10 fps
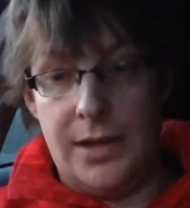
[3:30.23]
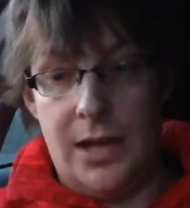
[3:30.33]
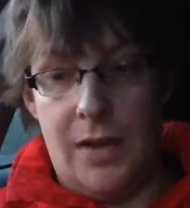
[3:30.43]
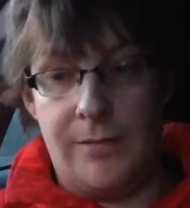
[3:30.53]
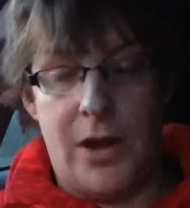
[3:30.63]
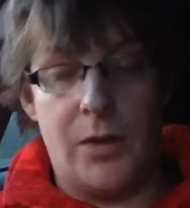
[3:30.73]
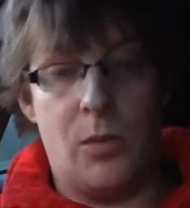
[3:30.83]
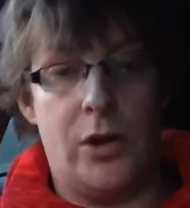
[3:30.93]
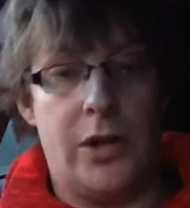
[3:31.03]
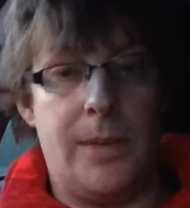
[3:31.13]
I'm very
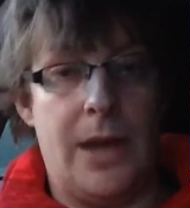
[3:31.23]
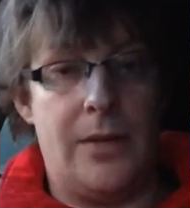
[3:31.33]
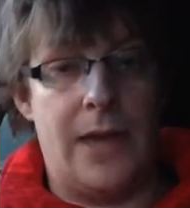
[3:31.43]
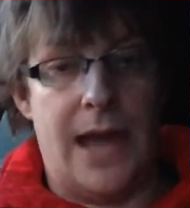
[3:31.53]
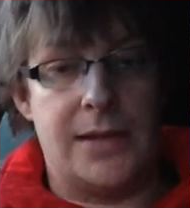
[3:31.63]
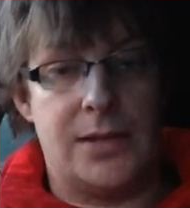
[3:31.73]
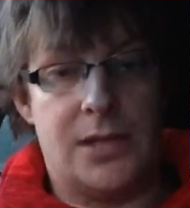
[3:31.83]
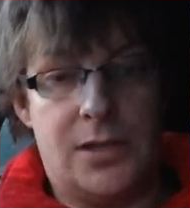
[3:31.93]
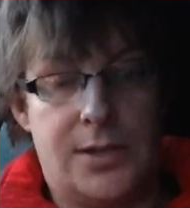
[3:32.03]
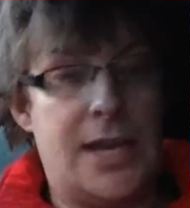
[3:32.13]
worried about that
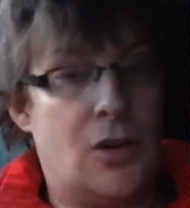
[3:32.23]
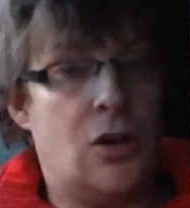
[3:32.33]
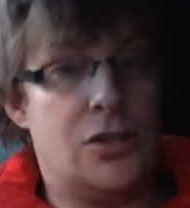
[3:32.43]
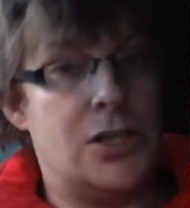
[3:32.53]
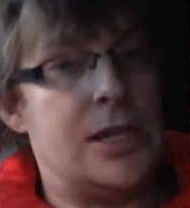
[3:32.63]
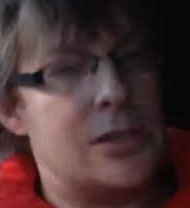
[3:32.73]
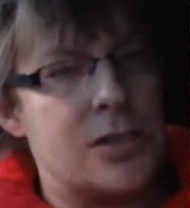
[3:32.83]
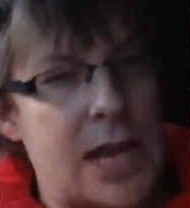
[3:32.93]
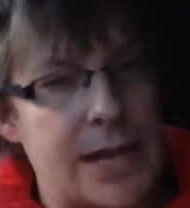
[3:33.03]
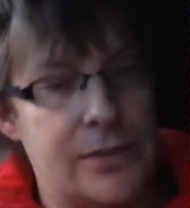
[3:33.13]
technology
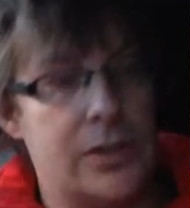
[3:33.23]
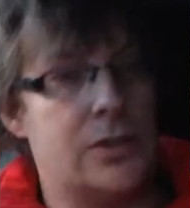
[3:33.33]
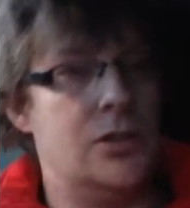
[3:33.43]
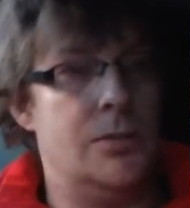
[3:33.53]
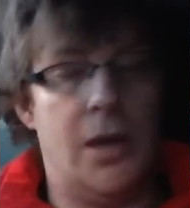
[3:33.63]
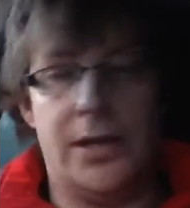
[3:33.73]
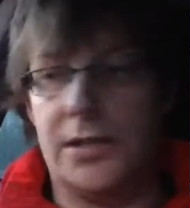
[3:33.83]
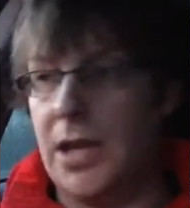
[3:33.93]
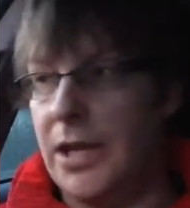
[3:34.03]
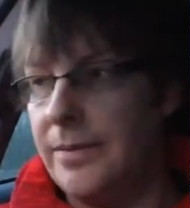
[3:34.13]
enslaving us, you might
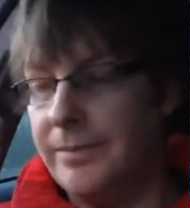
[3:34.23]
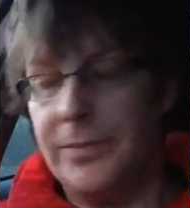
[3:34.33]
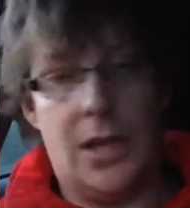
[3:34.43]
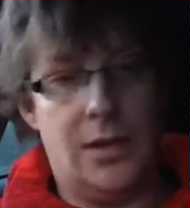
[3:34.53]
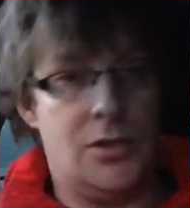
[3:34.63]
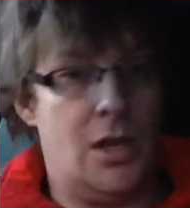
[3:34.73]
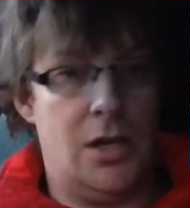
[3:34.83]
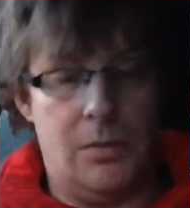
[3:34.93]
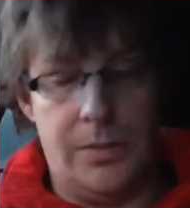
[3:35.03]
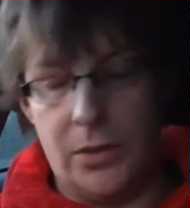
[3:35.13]
say, and
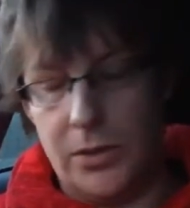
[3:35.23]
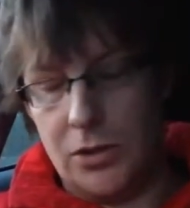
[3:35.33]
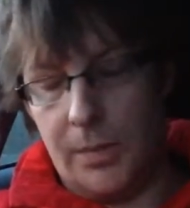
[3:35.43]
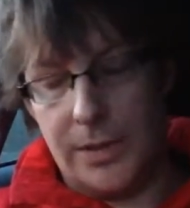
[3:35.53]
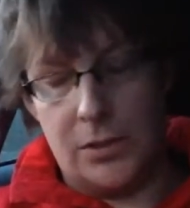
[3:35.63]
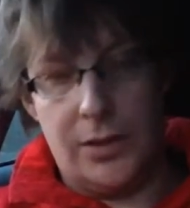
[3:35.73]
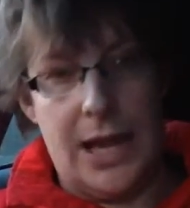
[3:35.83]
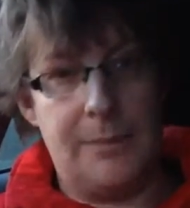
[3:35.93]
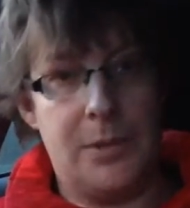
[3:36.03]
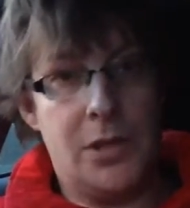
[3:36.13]
certainly we'll be doing topics on
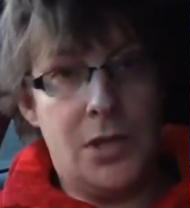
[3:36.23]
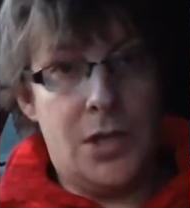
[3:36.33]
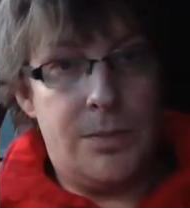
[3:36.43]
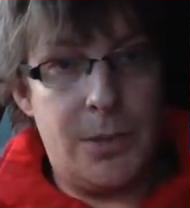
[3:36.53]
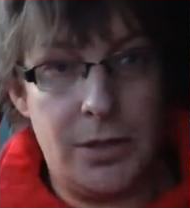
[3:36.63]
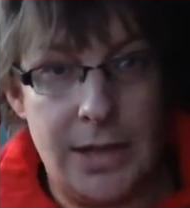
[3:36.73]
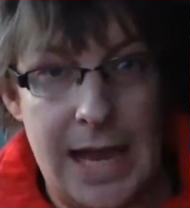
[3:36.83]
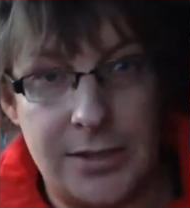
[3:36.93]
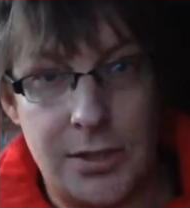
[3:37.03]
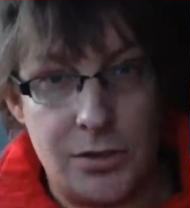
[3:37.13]
that. But the
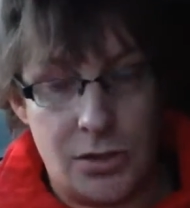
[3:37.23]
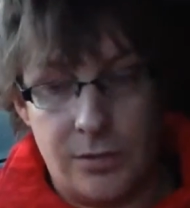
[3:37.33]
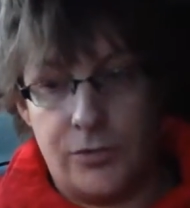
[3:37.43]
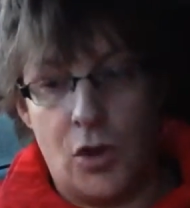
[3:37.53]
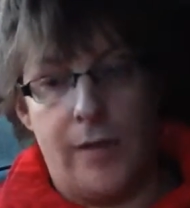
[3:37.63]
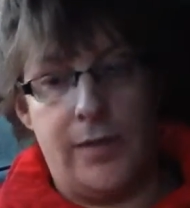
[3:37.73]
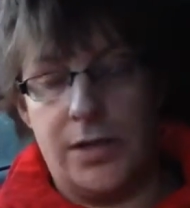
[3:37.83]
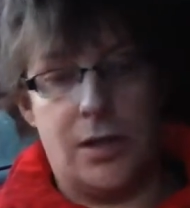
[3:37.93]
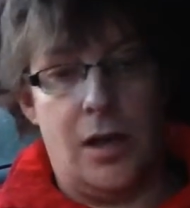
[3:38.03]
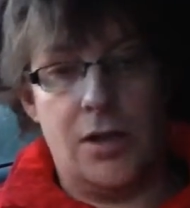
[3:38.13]
essence of
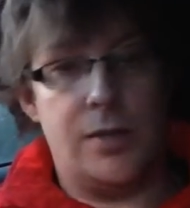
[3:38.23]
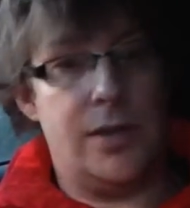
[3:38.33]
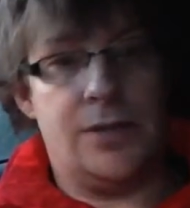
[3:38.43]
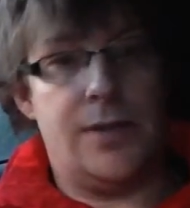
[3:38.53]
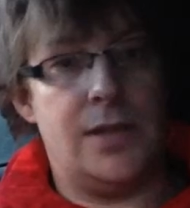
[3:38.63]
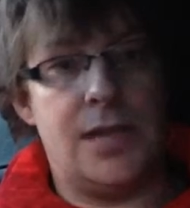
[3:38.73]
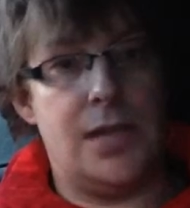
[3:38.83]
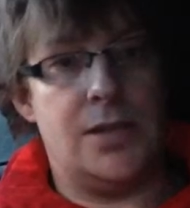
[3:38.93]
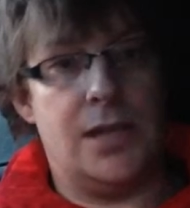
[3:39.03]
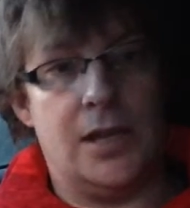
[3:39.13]
driverless cars, I think, is
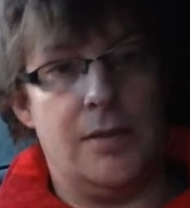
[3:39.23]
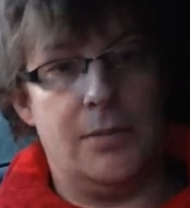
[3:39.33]
fantastic.